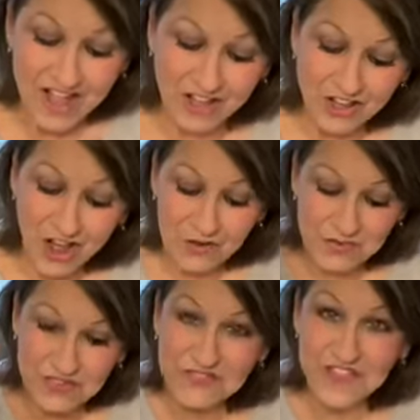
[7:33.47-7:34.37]
Along
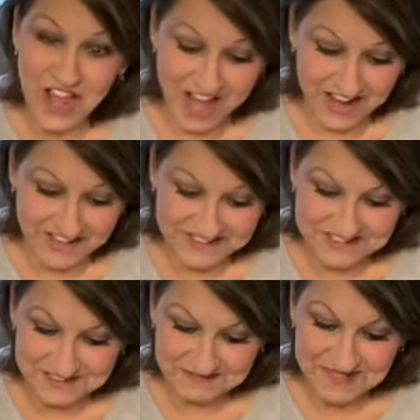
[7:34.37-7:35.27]
with the
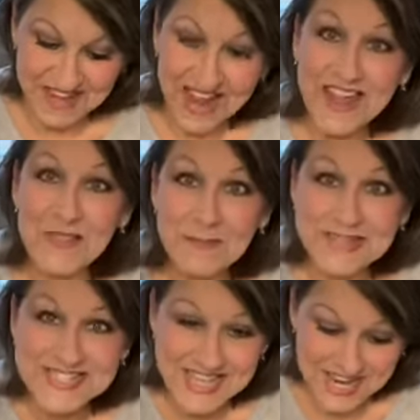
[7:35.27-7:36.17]
flies and the
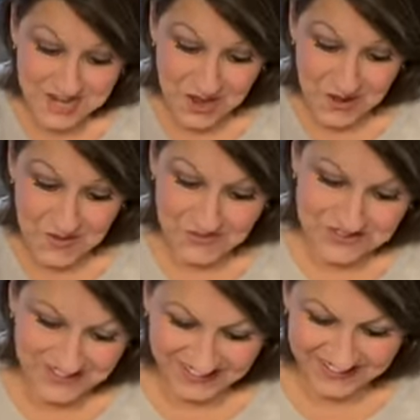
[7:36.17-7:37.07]
mosquitoes